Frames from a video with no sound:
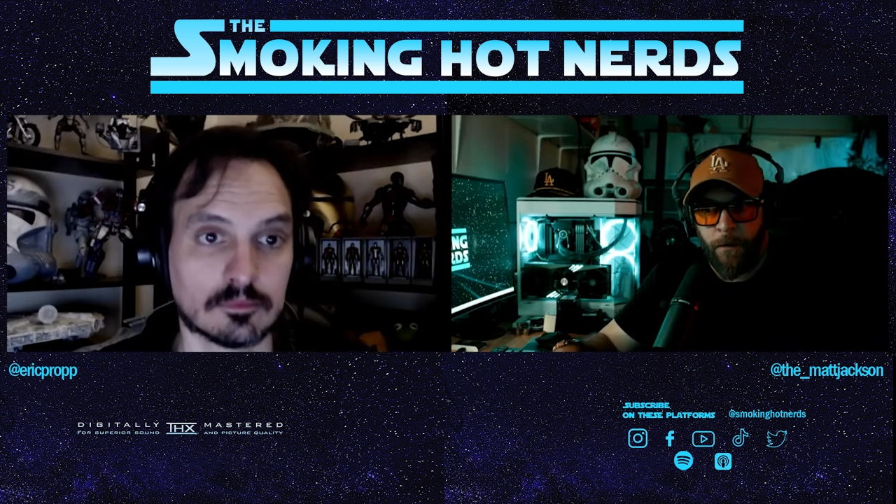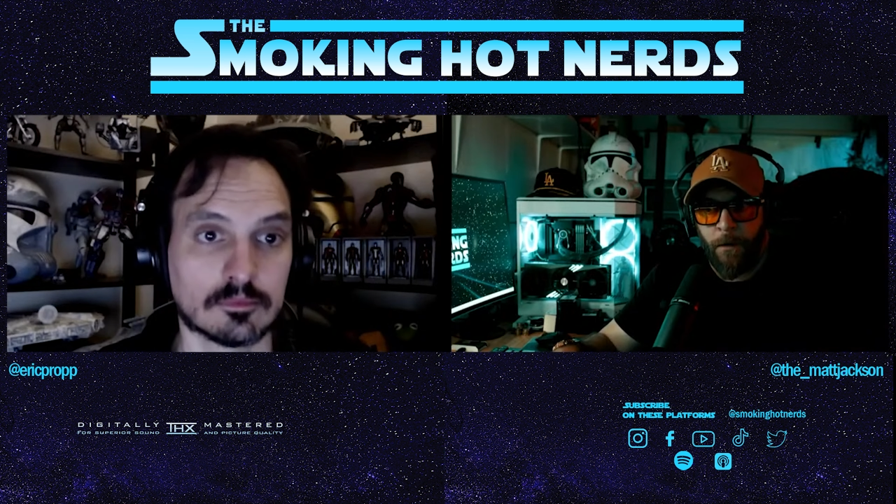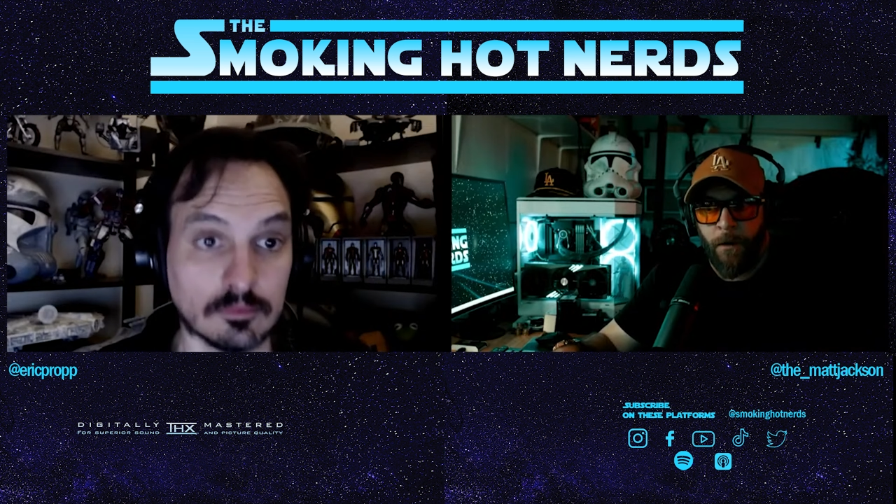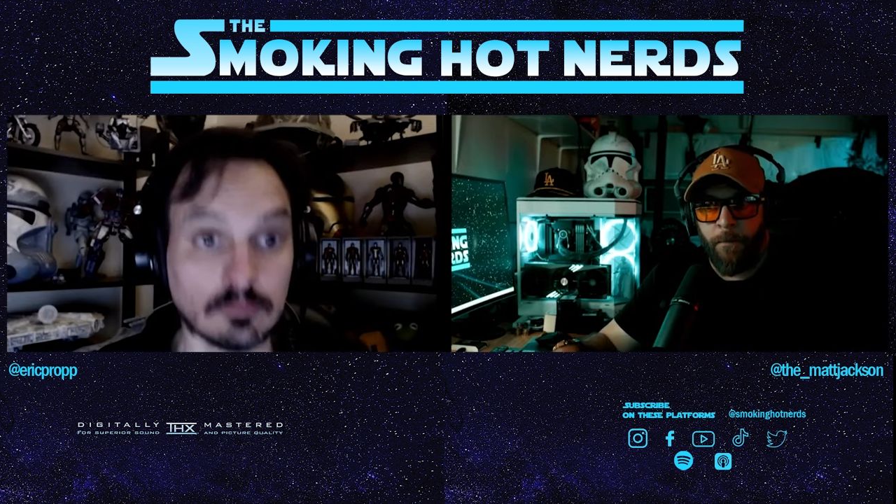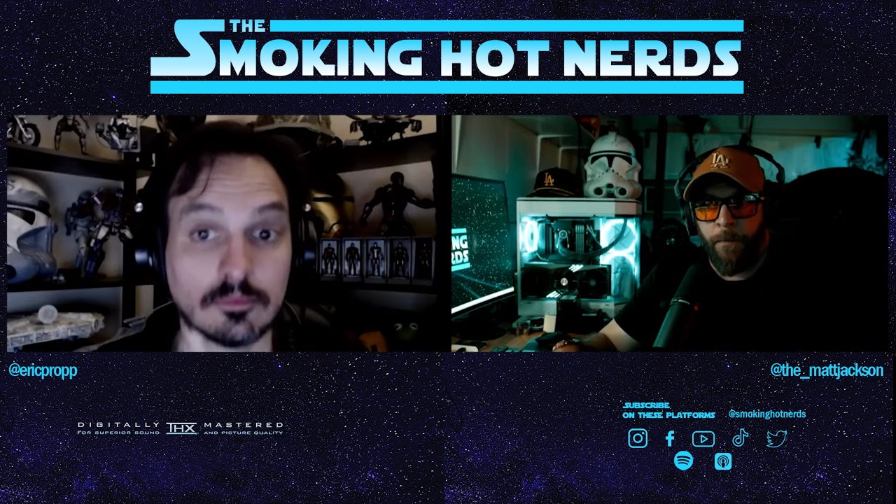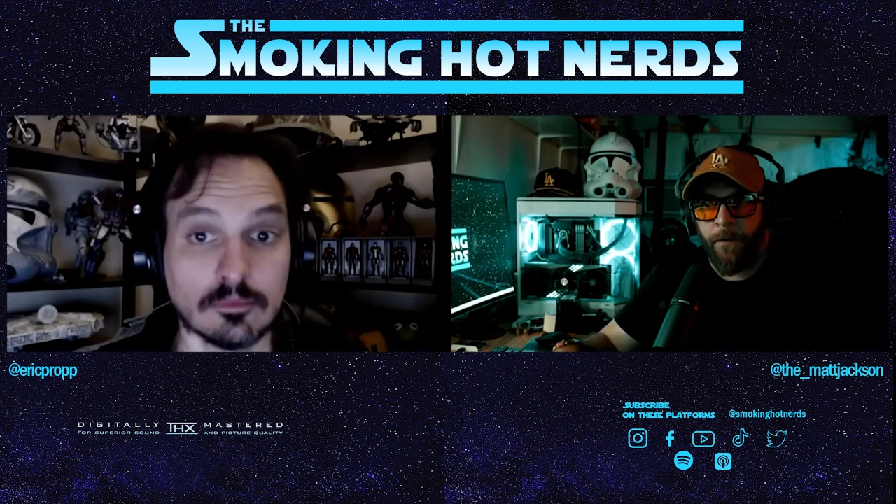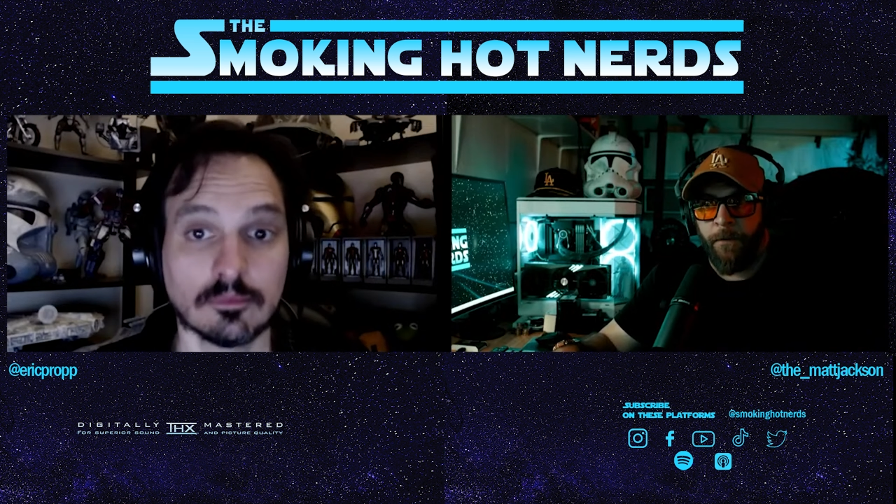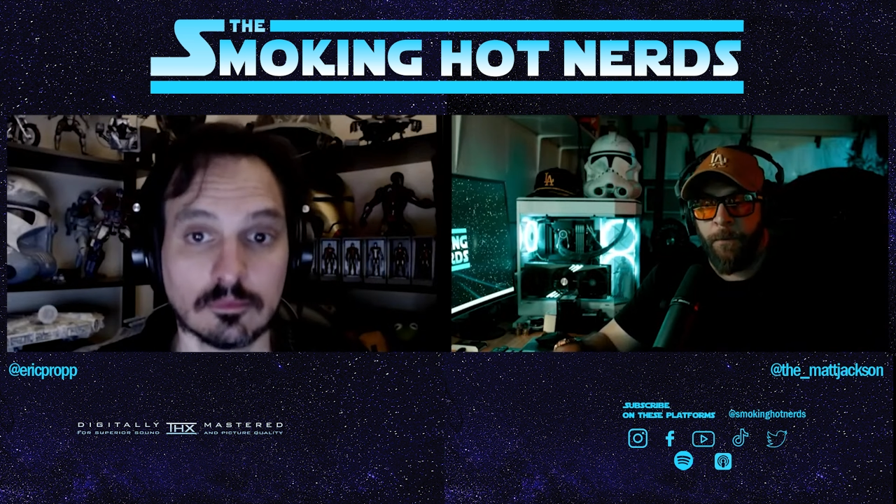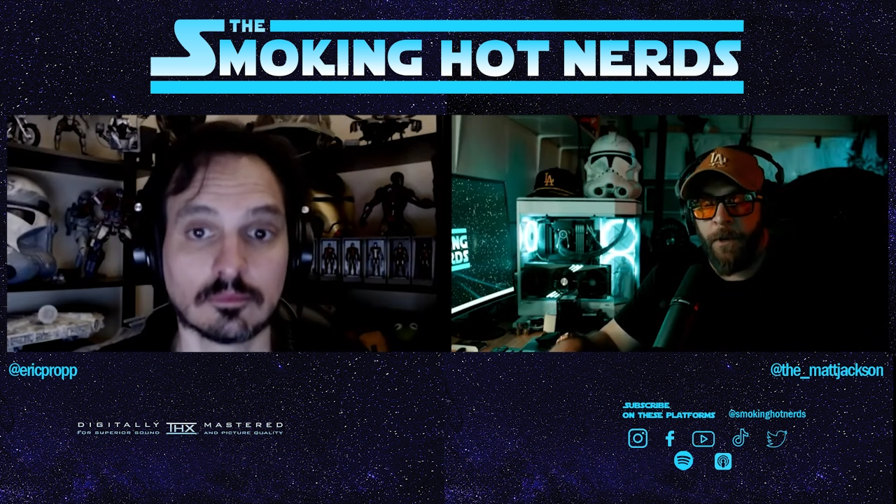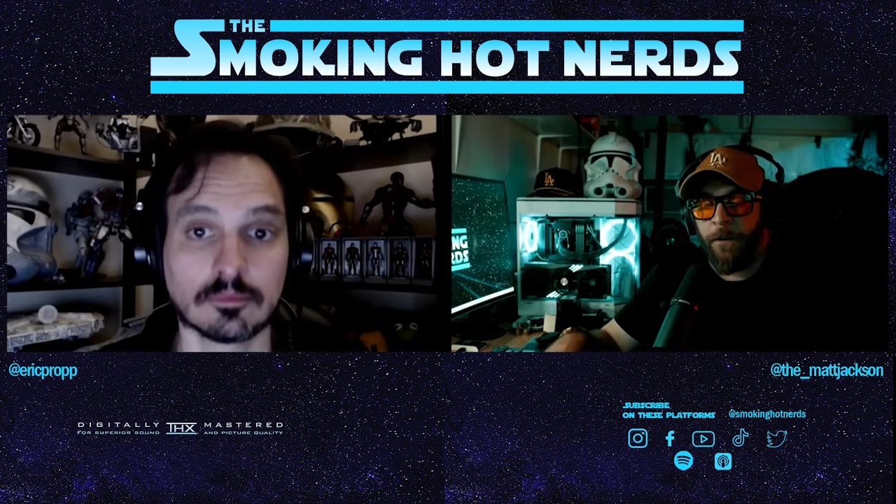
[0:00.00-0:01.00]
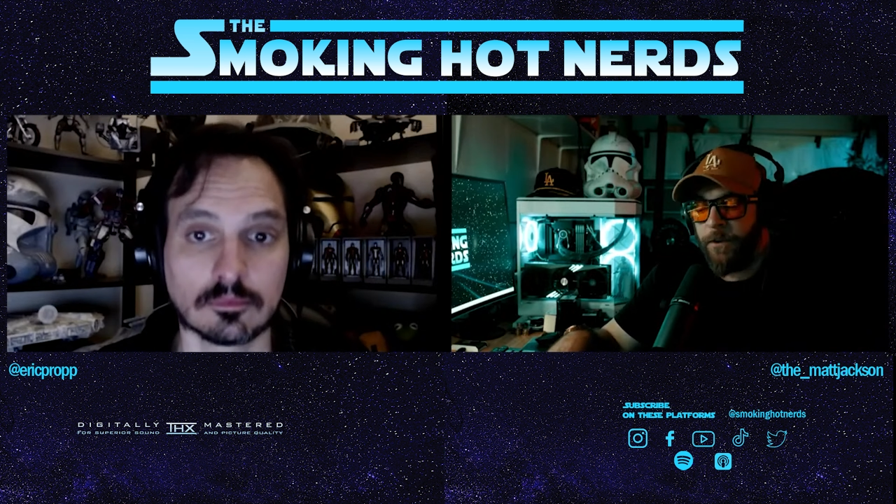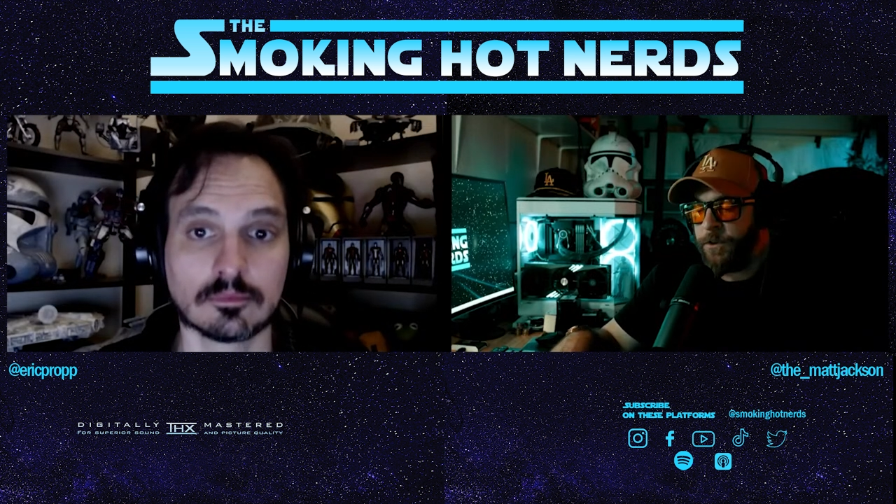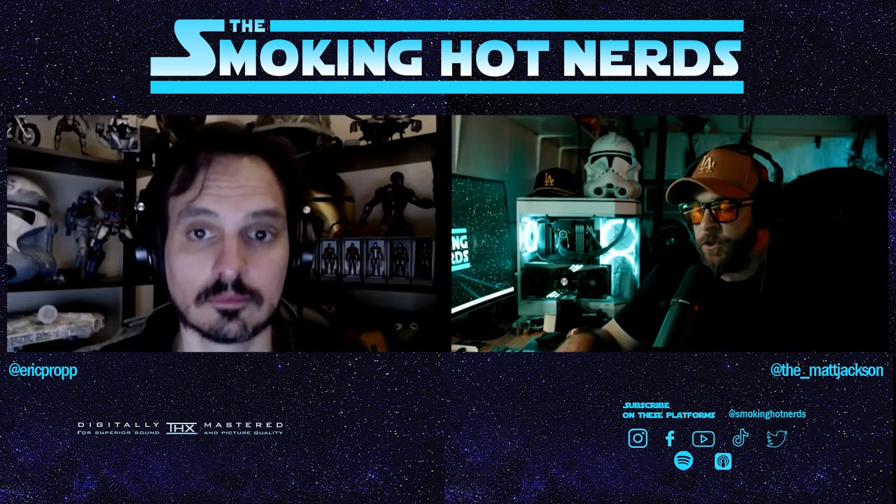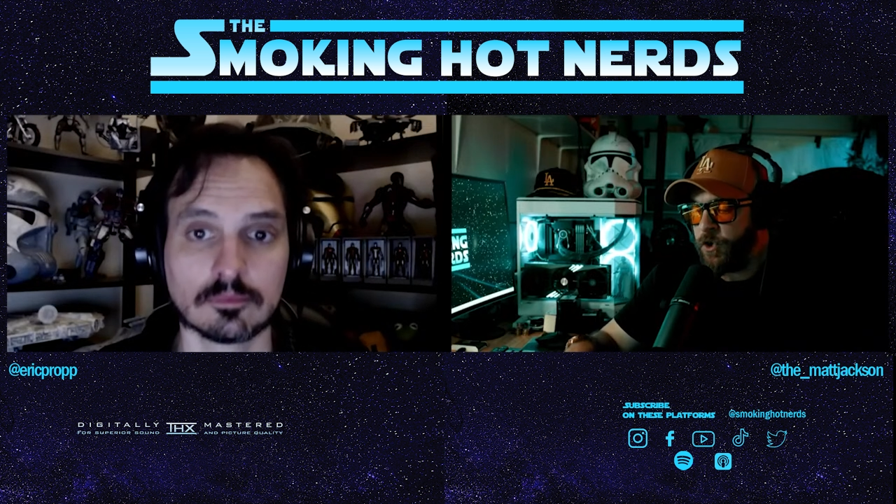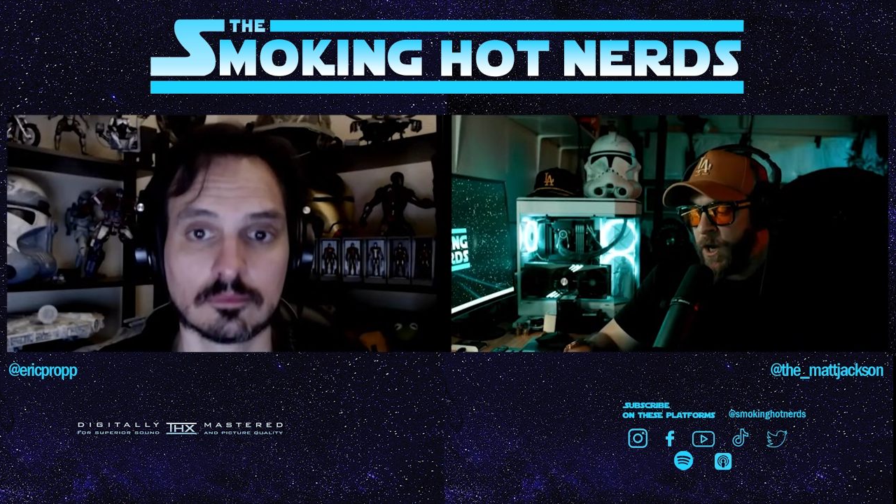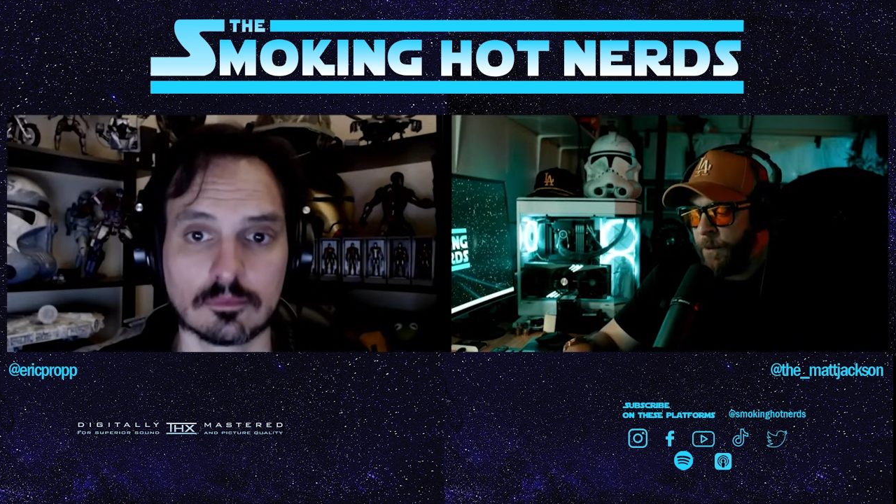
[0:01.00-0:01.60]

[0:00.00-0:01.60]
Mm-hmm. But if mm-hmm. it if it's a job